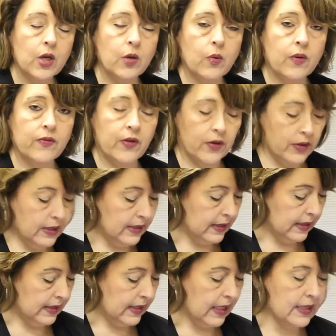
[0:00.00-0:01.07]
who are very
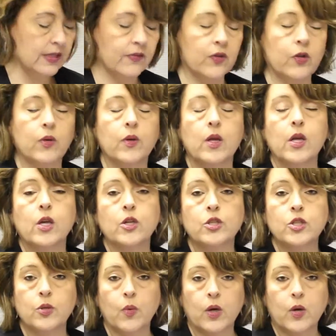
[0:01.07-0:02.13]
successful
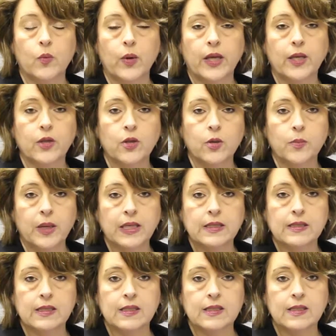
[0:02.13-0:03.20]
do on a regular
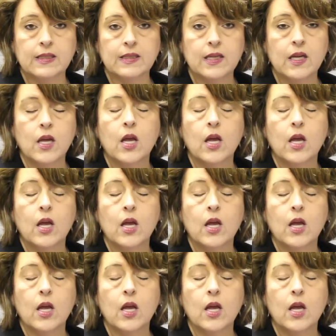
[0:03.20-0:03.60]
basis